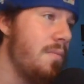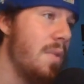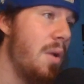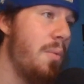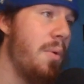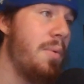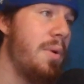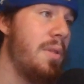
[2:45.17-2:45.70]

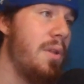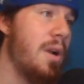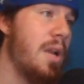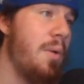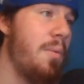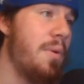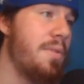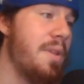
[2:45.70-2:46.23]
When we look
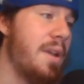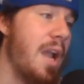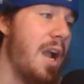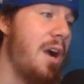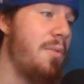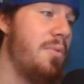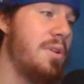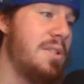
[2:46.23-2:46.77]
at what the
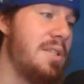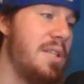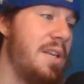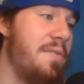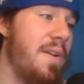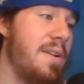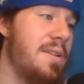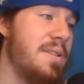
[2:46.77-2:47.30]
Cowboys
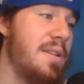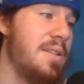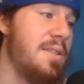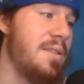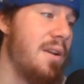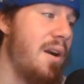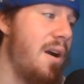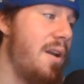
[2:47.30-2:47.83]
defense has
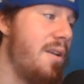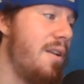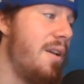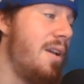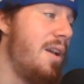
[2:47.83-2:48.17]
done,